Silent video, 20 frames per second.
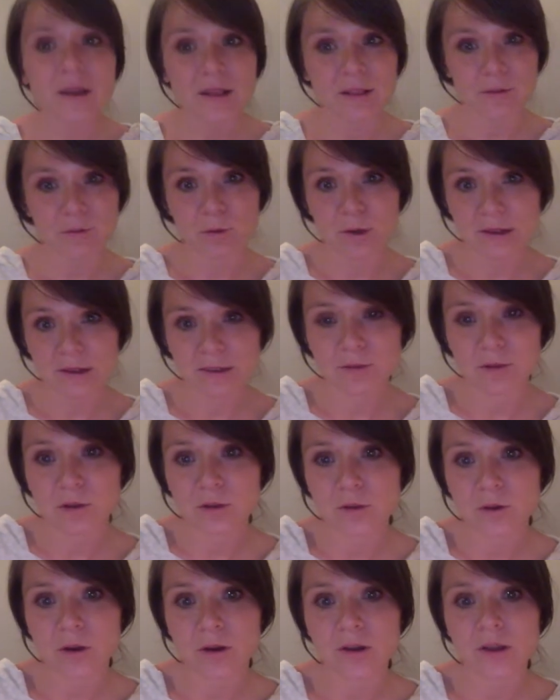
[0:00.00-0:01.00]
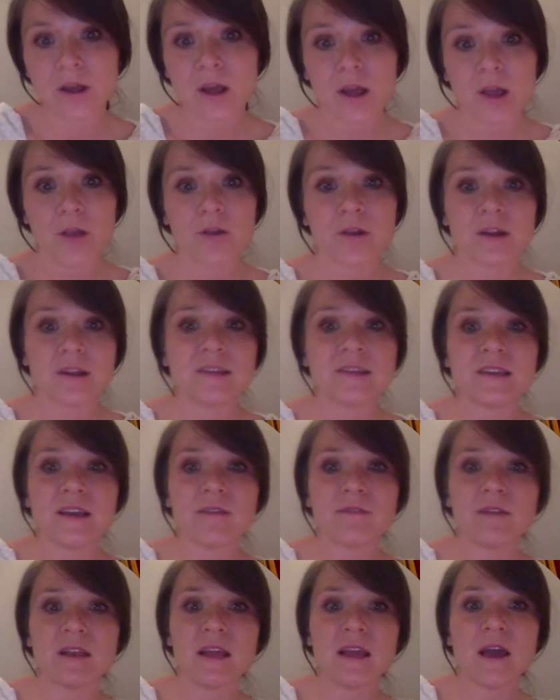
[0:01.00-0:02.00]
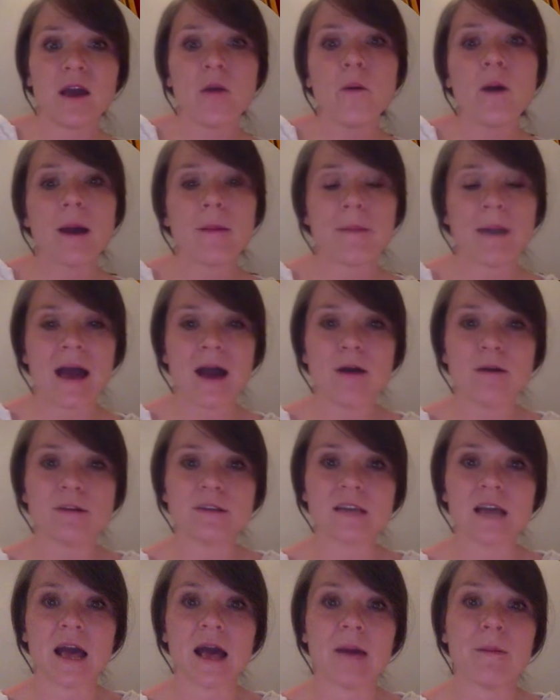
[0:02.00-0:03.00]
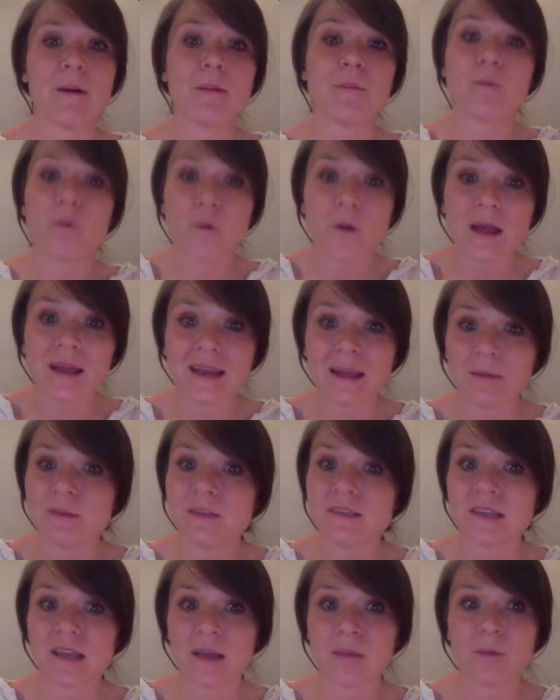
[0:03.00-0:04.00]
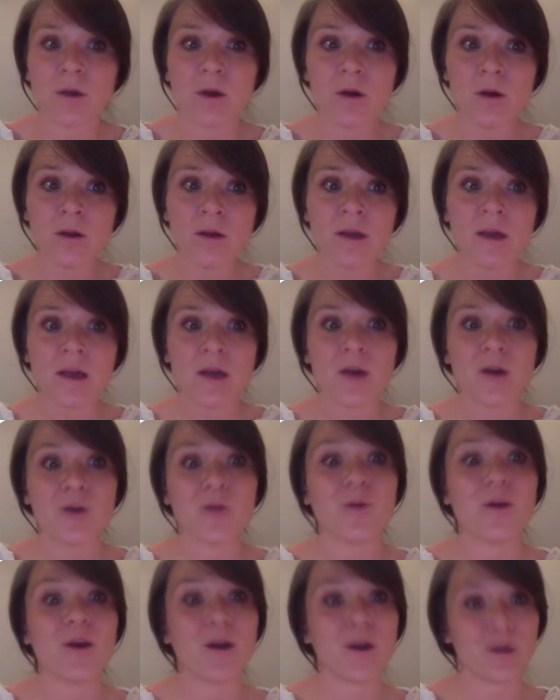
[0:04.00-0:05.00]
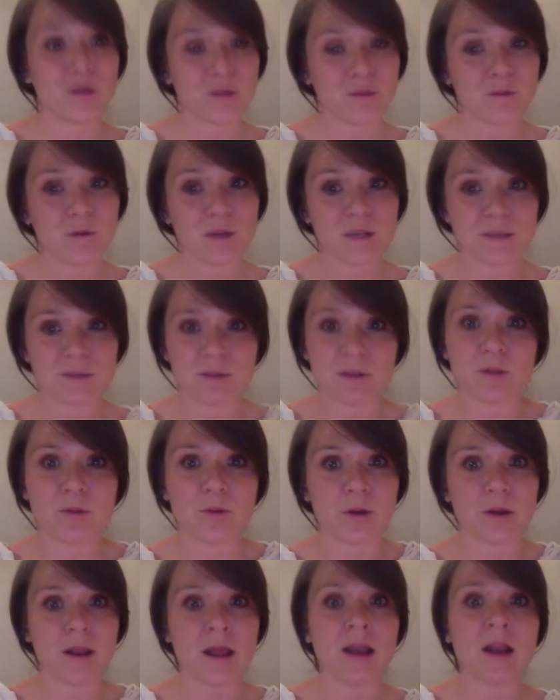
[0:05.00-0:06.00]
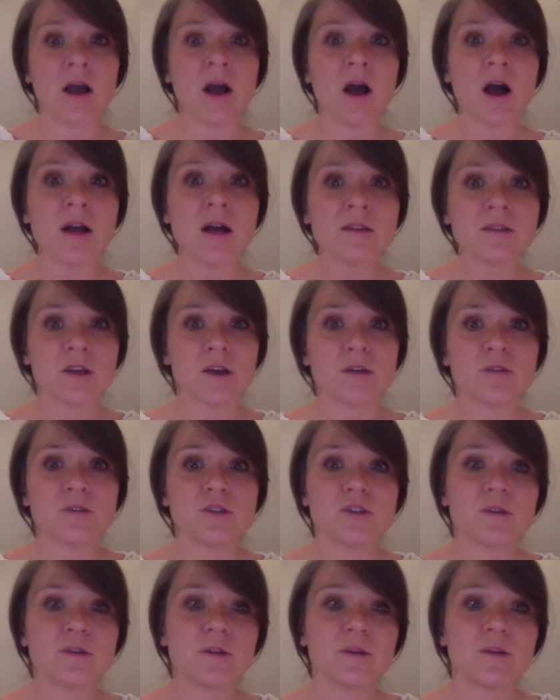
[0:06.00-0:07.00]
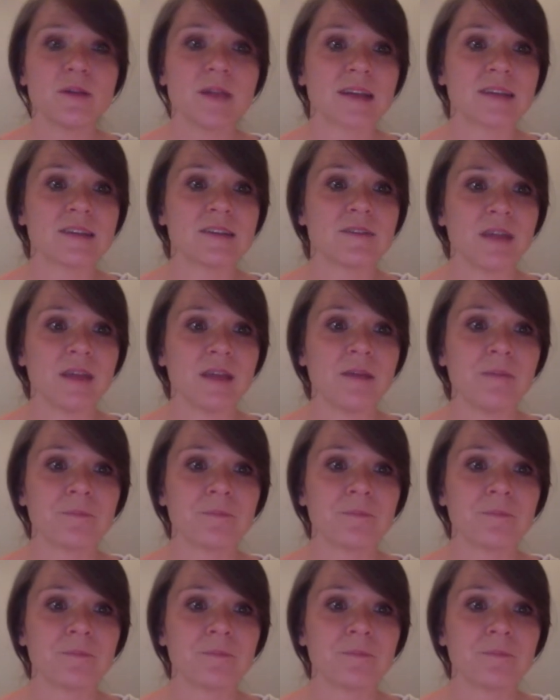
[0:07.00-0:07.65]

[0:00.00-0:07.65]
the voice of the Lord. You're going to see a video about a boy named Samuel who heard the voice of the Lord, and also do an activity